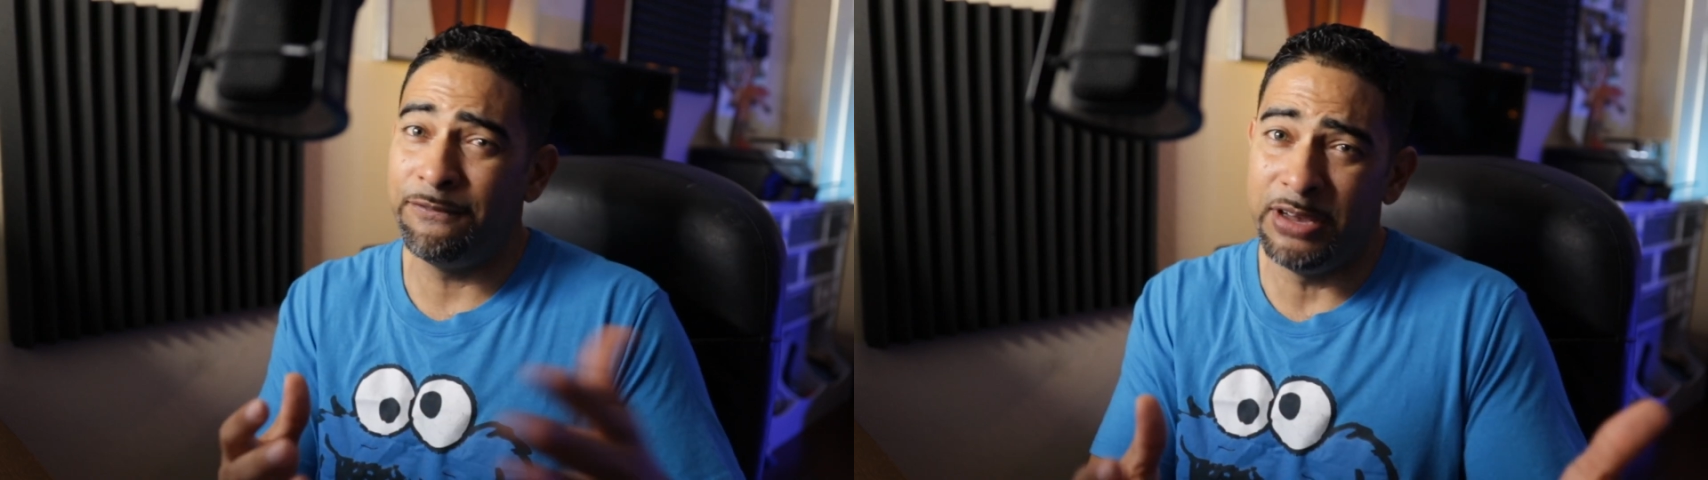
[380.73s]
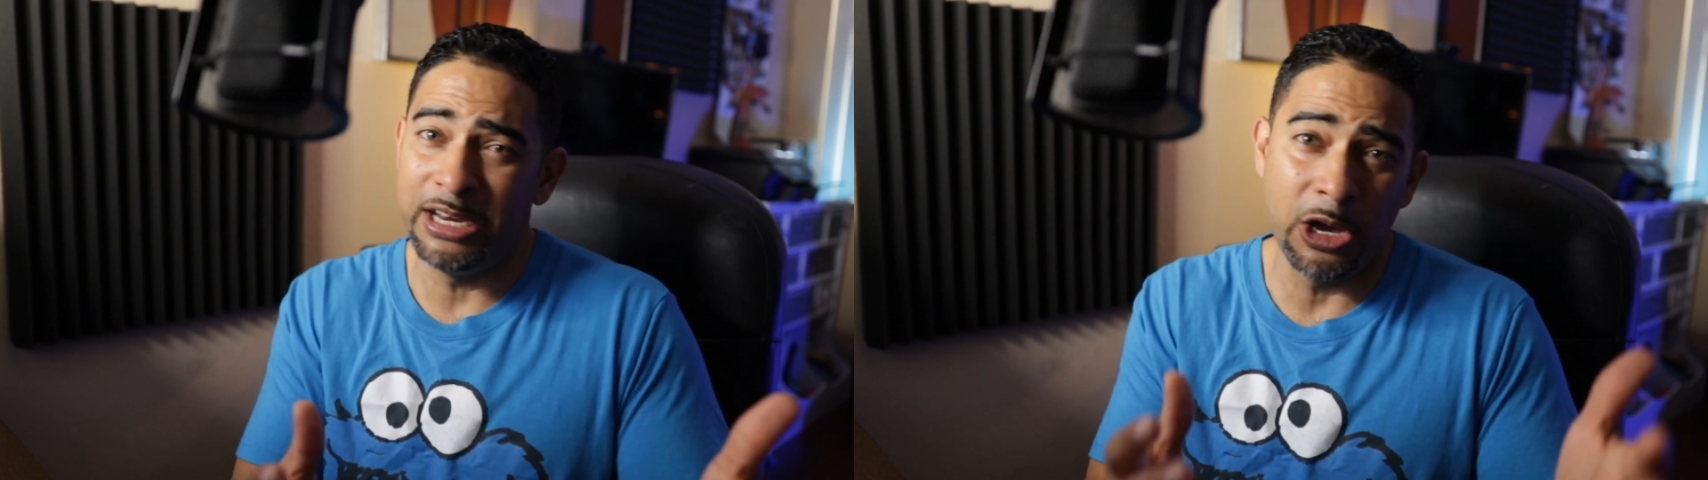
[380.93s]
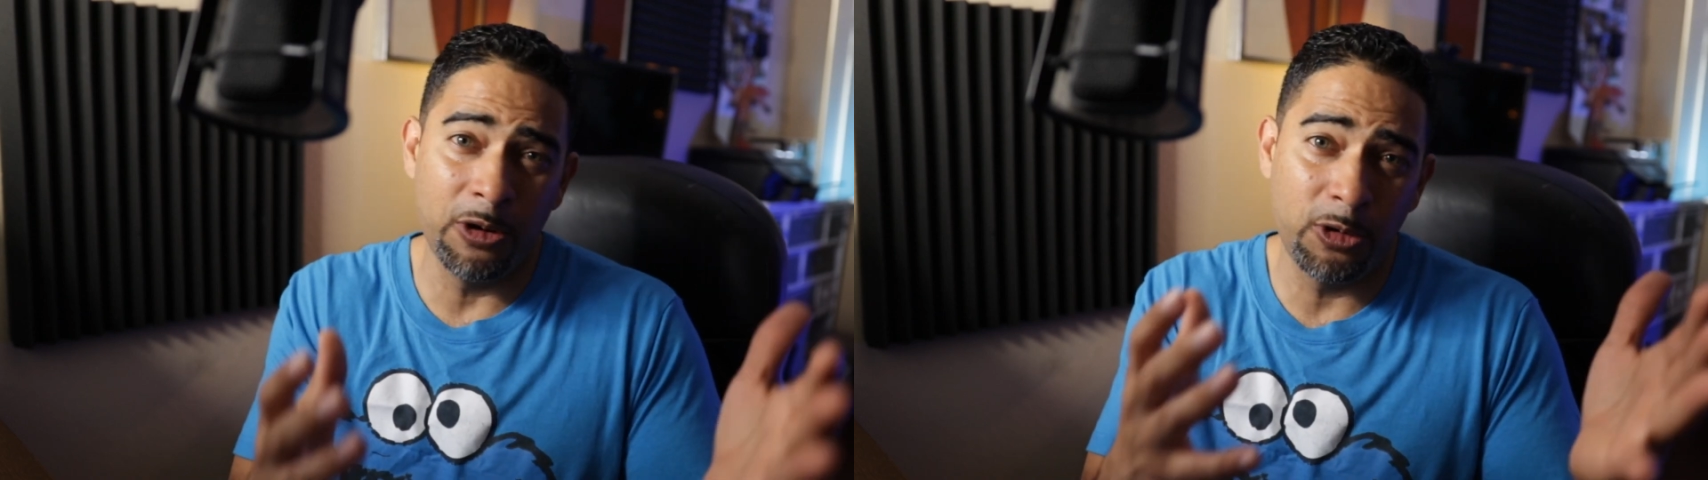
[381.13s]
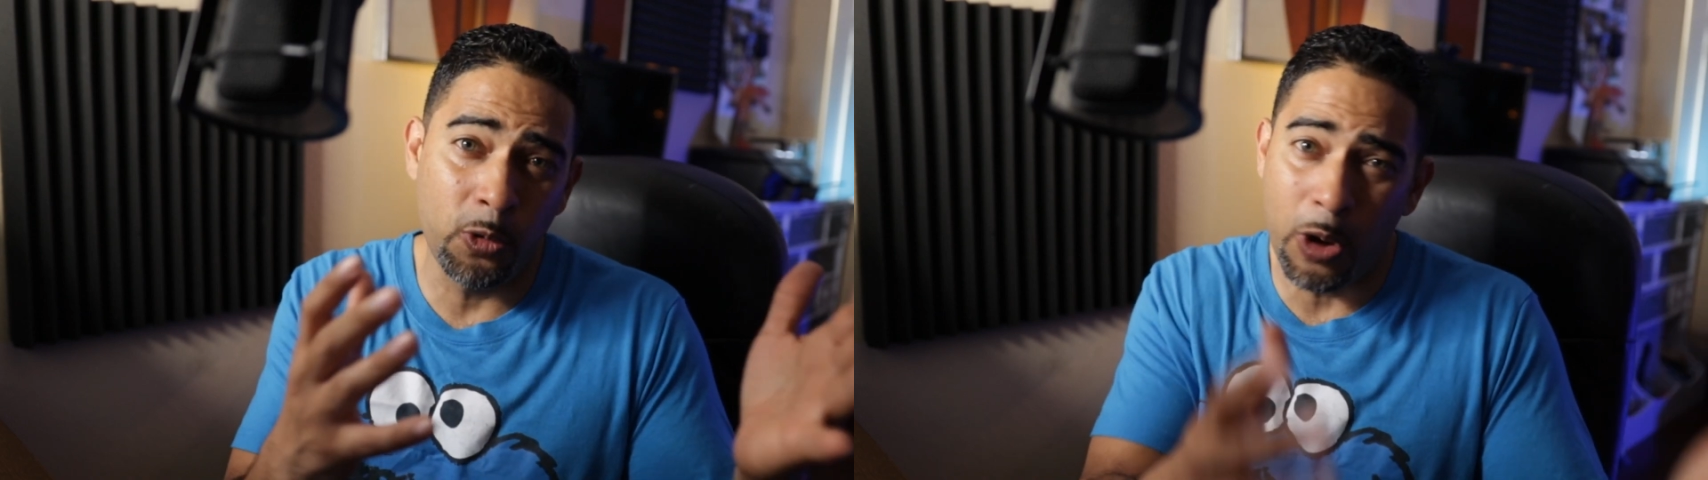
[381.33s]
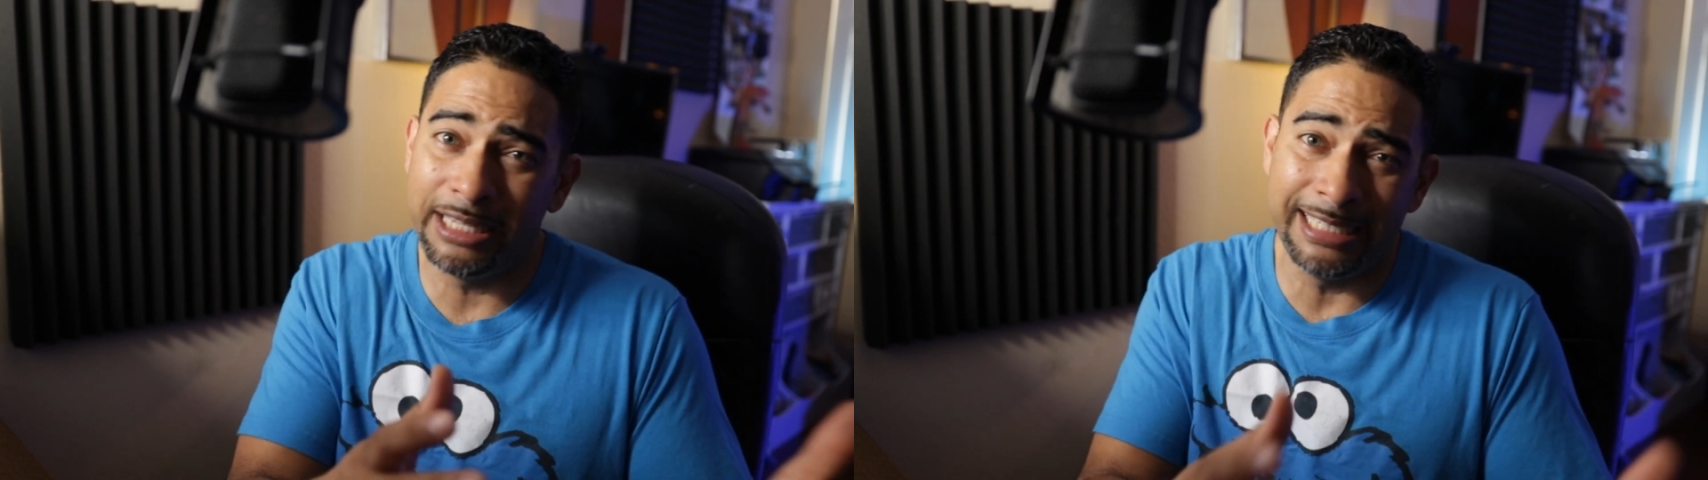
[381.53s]
video
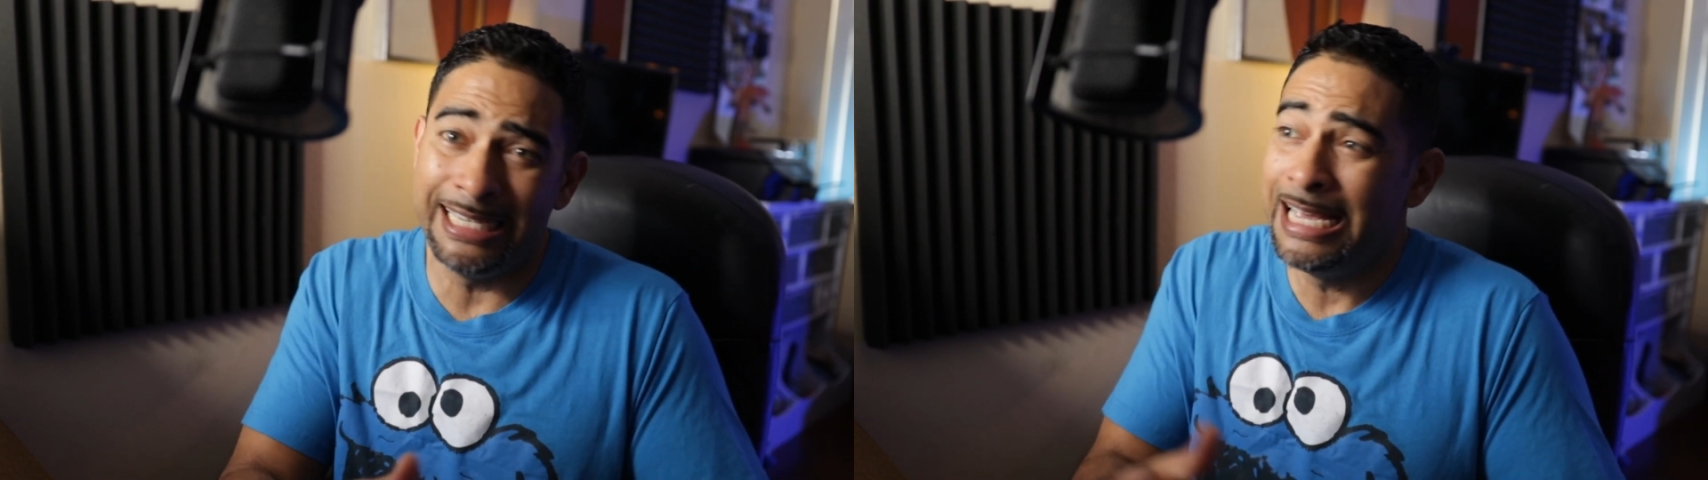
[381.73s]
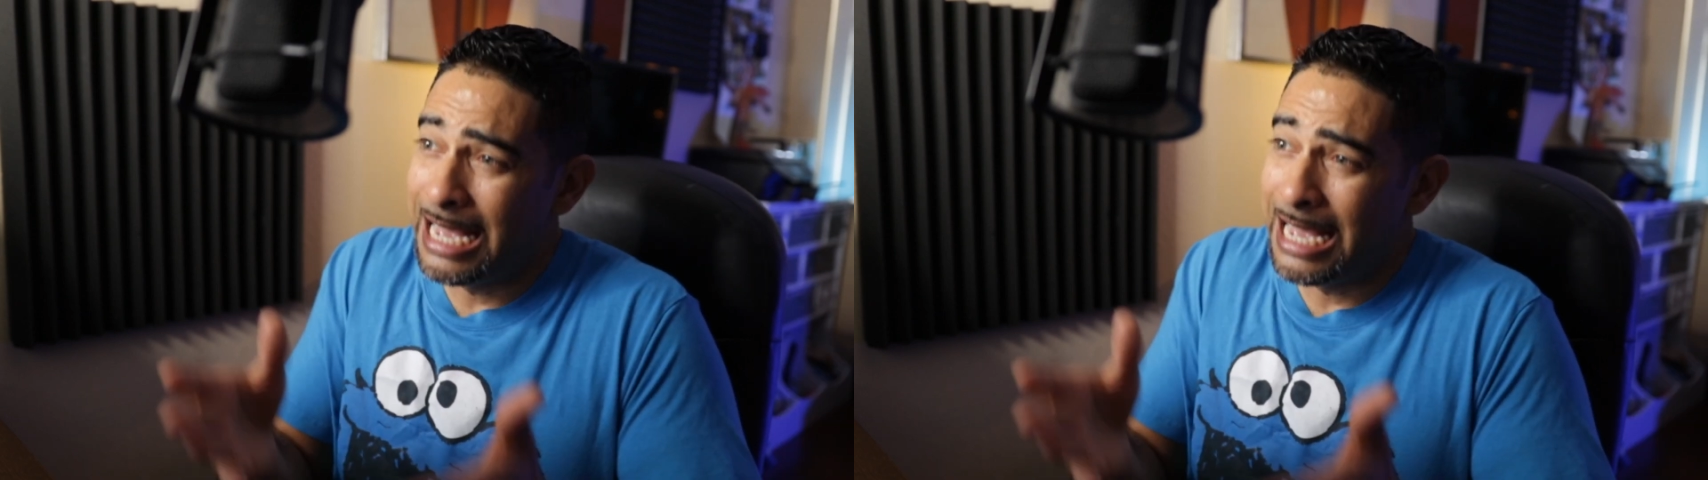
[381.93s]
quality